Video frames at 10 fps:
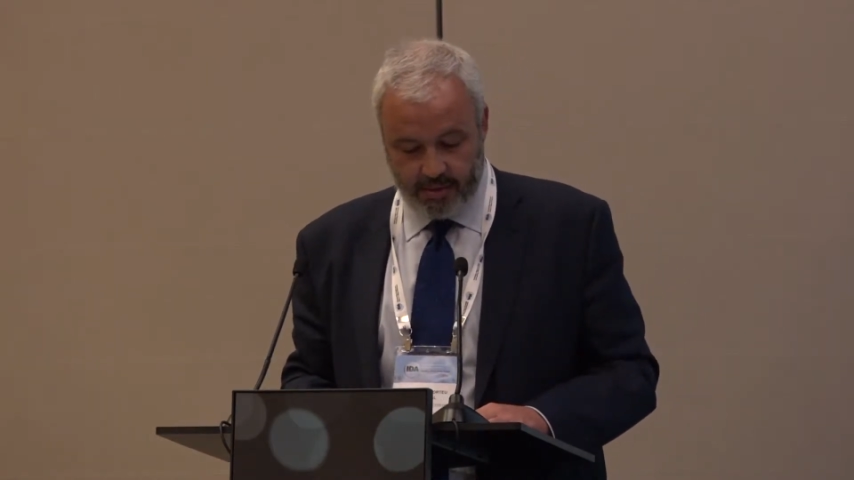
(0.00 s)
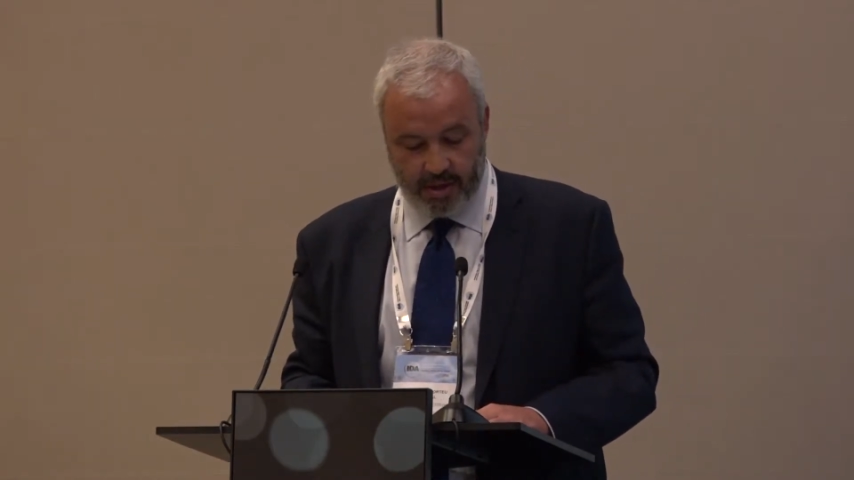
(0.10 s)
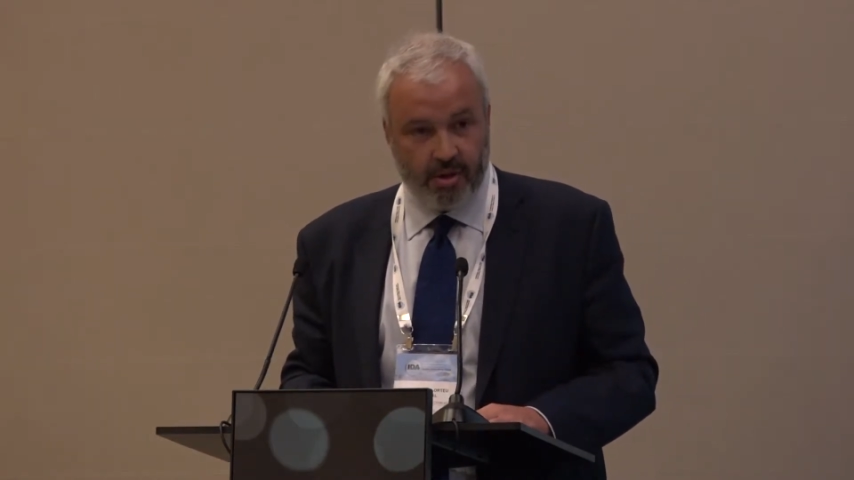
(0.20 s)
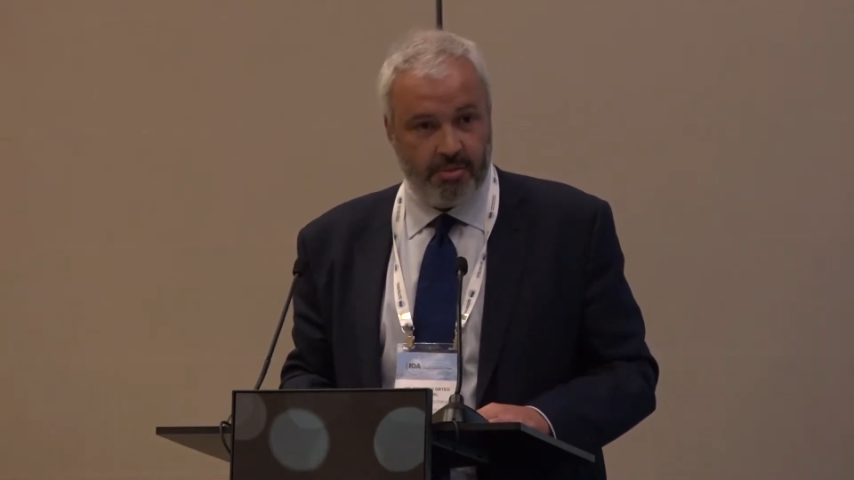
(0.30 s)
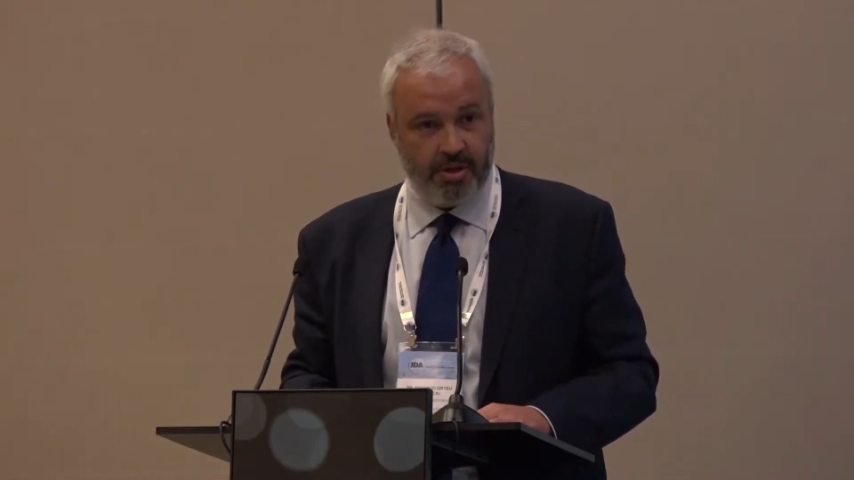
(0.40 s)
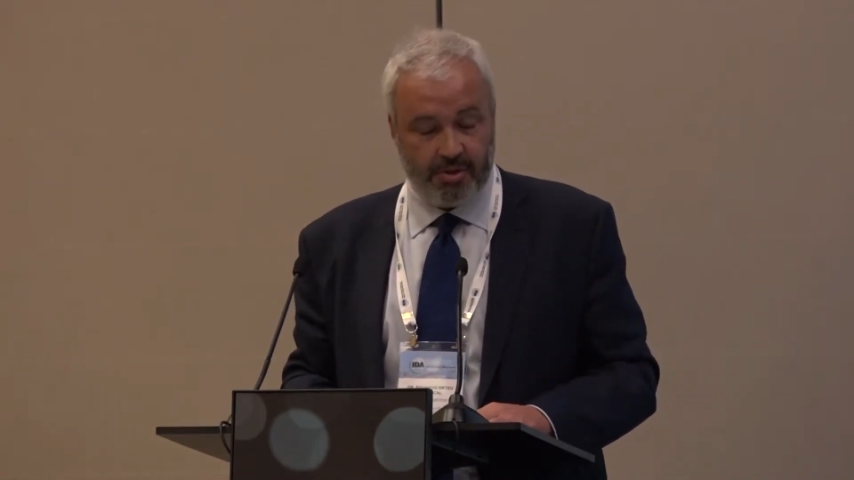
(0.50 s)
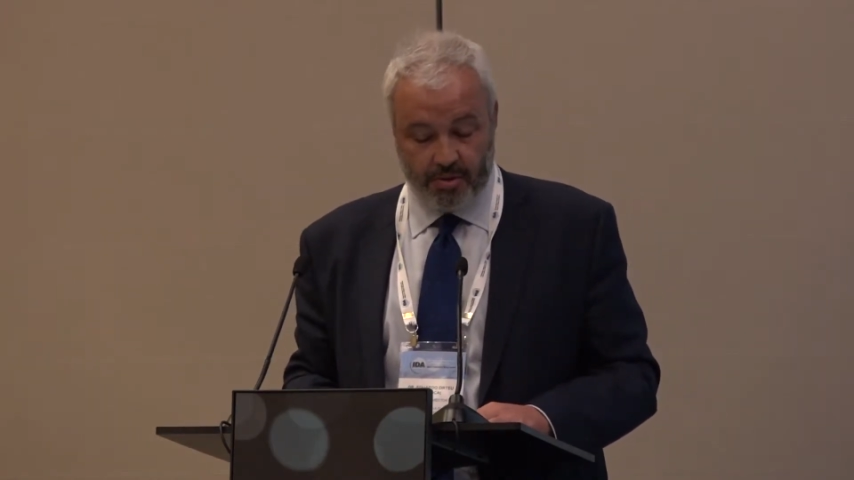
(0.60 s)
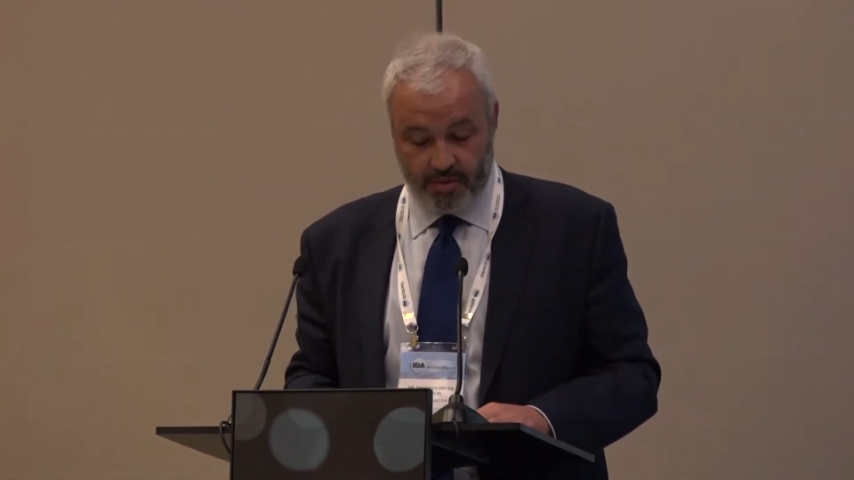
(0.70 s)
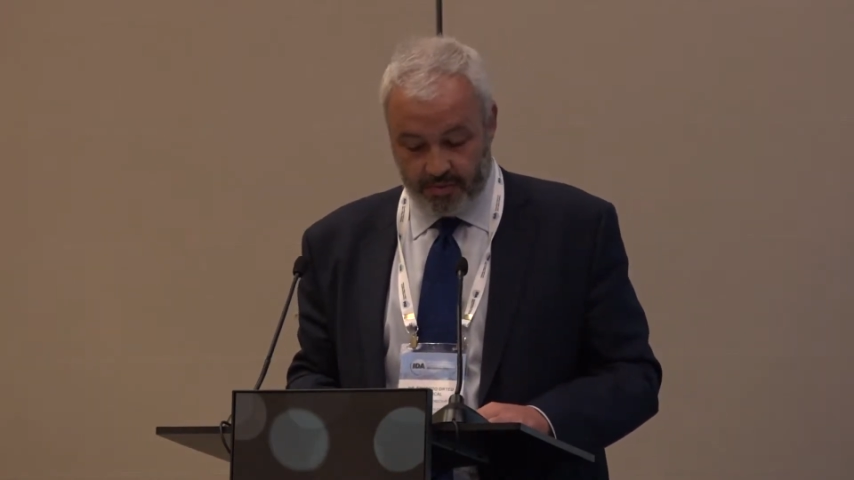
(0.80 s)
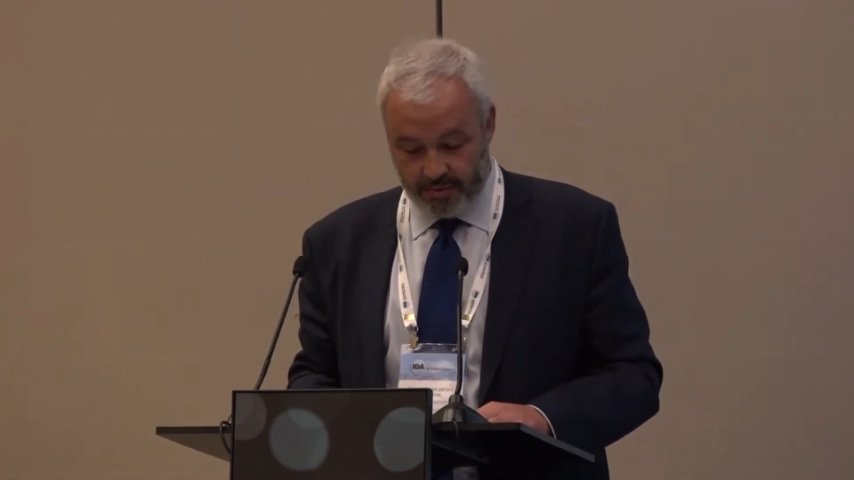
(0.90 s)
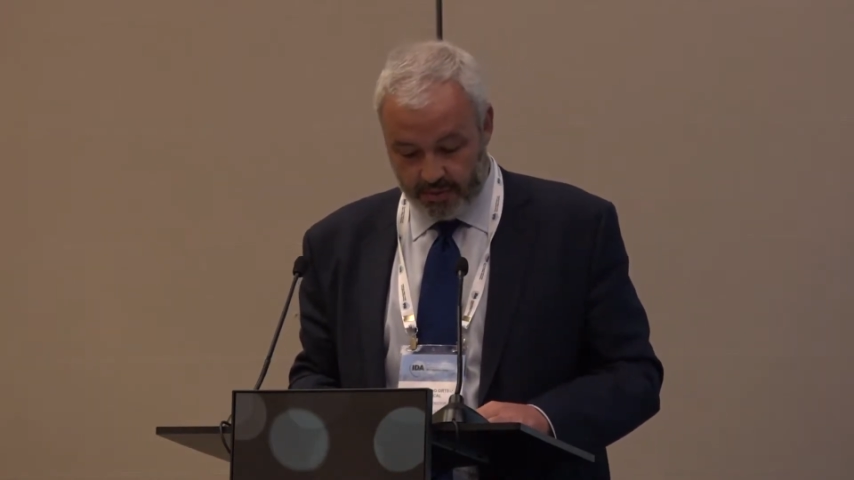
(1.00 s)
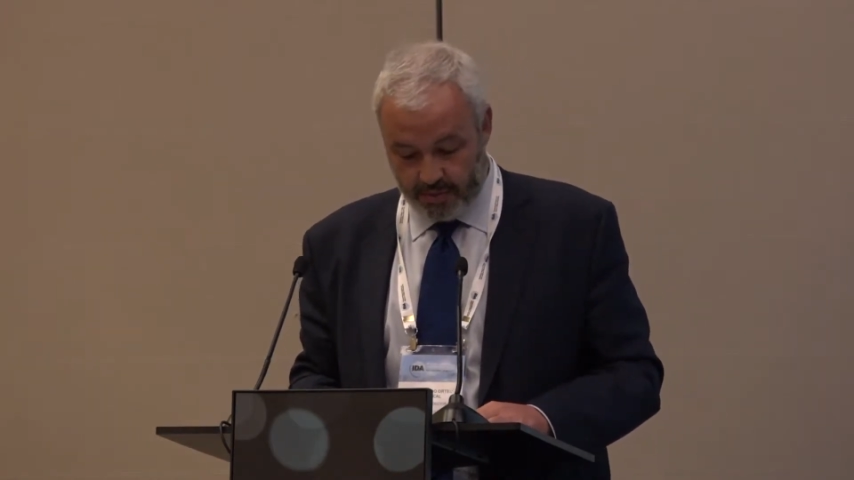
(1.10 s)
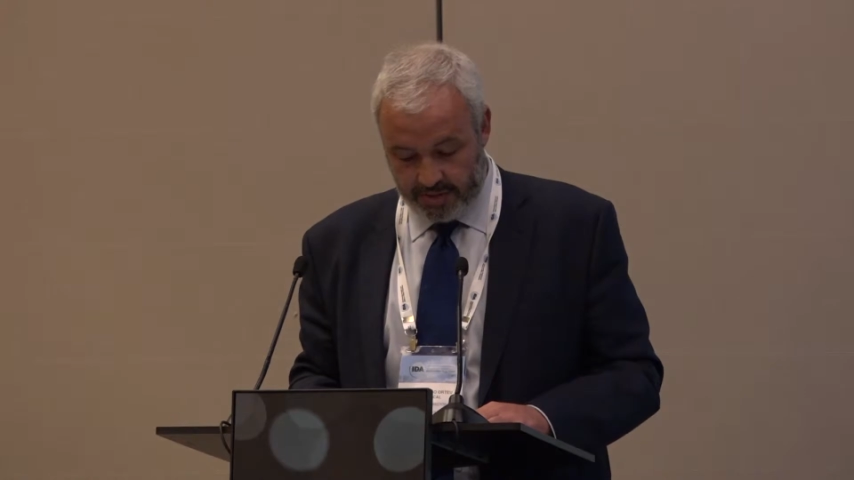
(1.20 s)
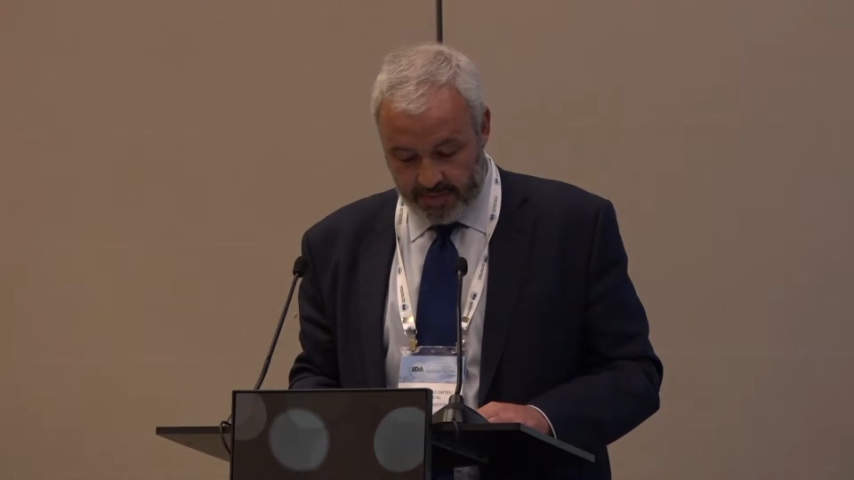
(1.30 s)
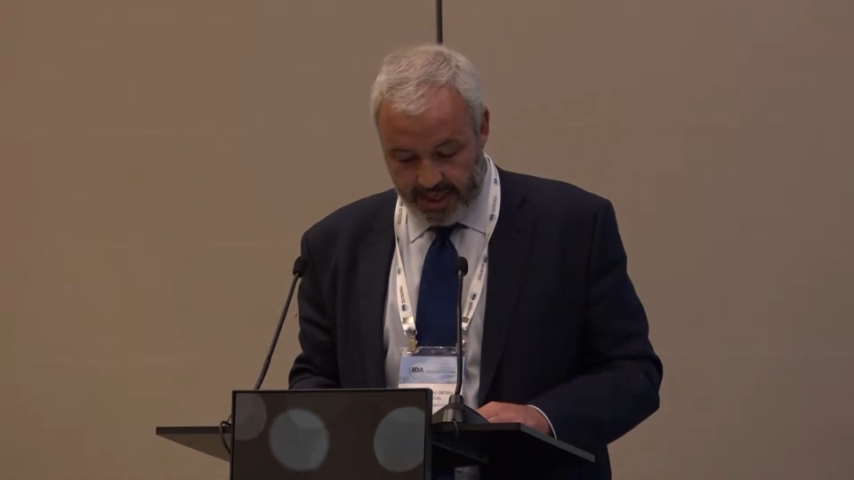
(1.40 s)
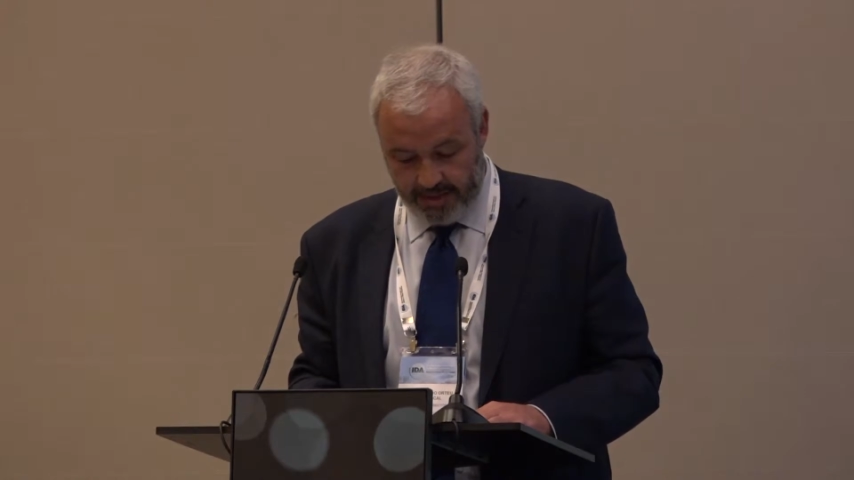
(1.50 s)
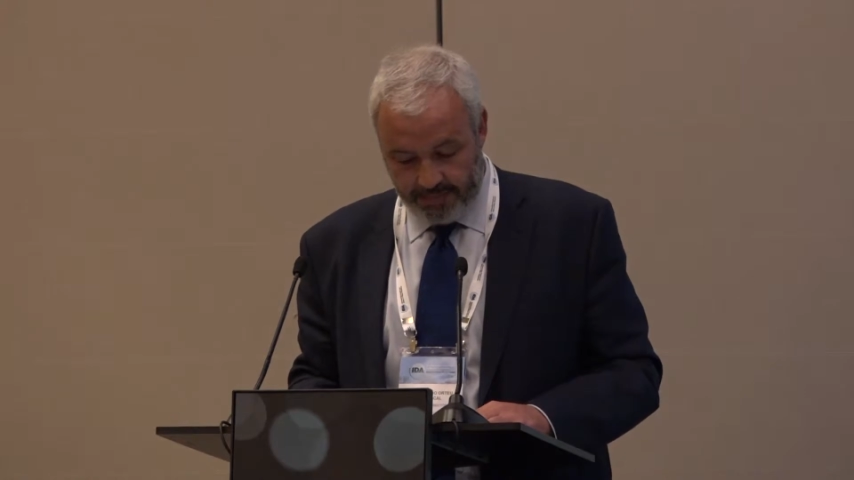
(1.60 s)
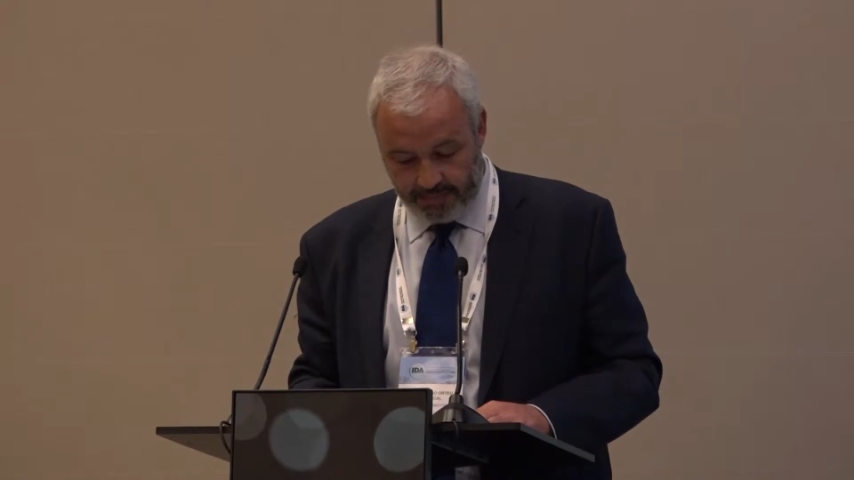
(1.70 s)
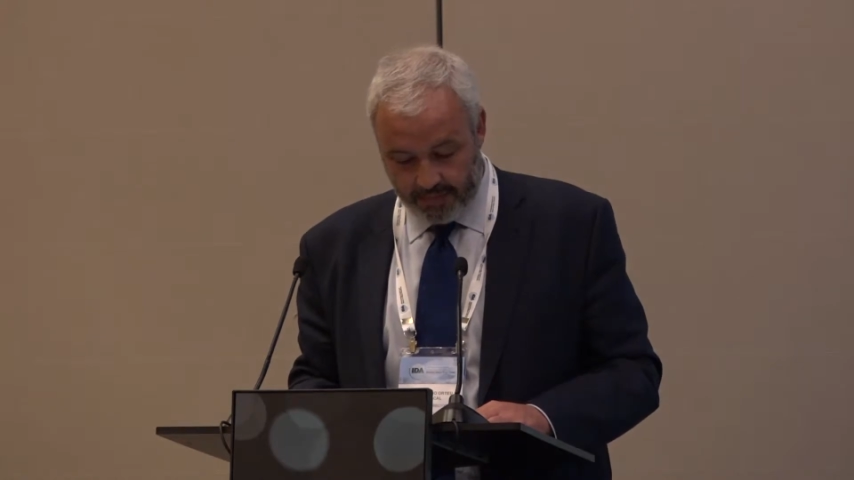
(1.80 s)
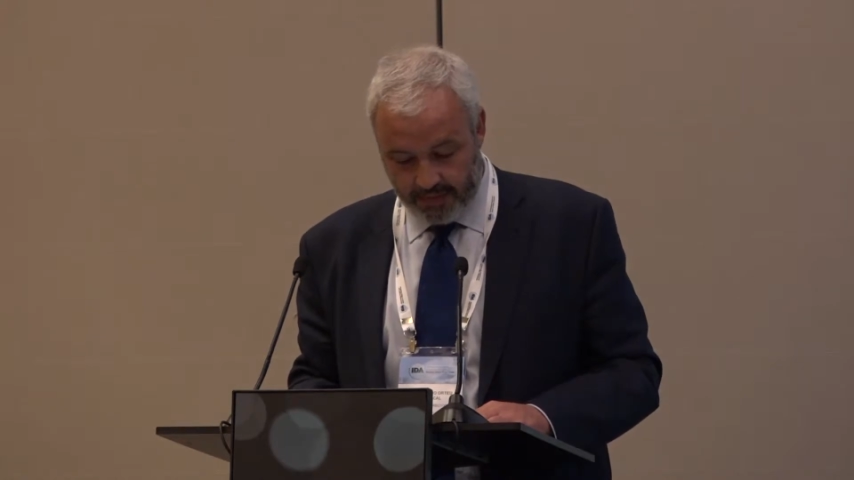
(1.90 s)
welcoming you to
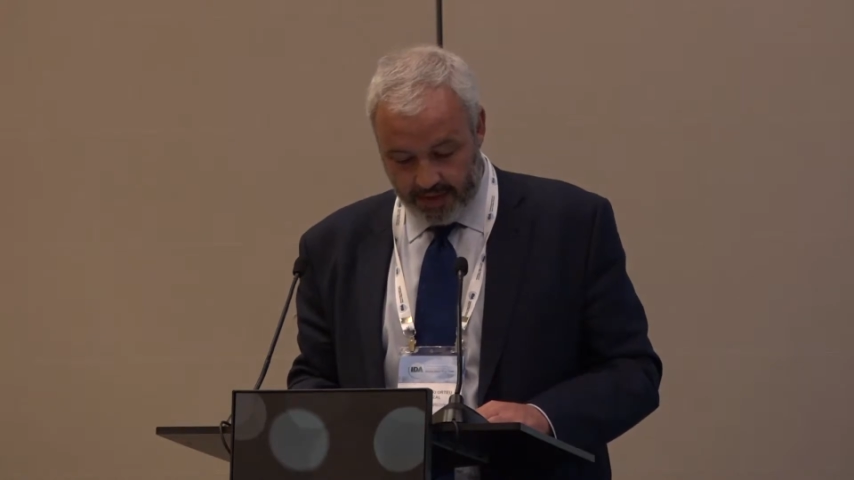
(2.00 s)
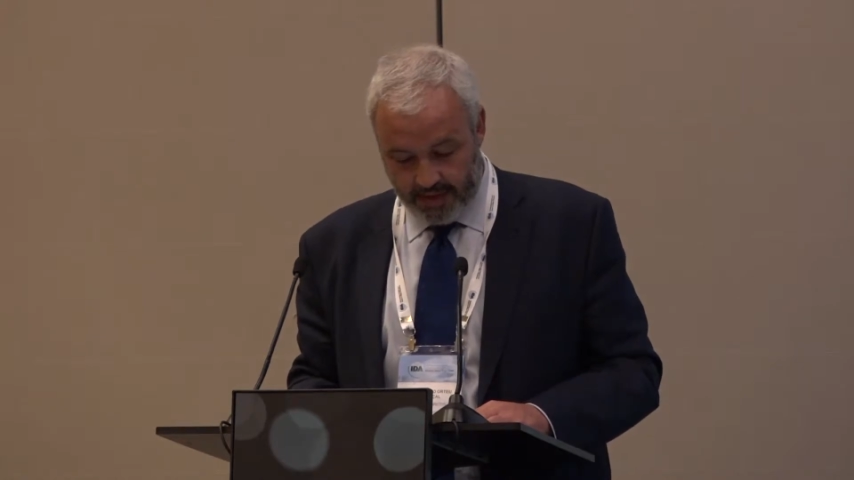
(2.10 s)
Spain,